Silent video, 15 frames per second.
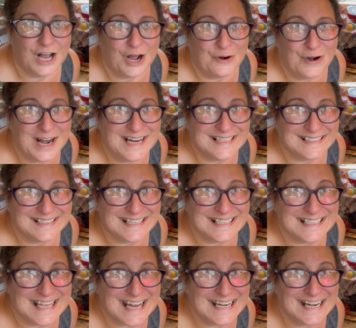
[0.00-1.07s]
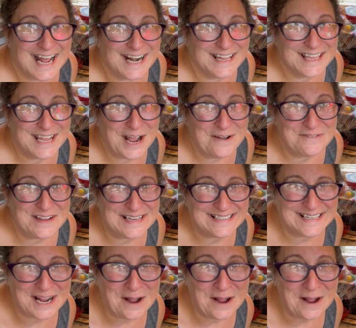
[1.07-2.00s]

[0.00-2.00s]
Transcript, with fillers: All right, let's get it out of the oven.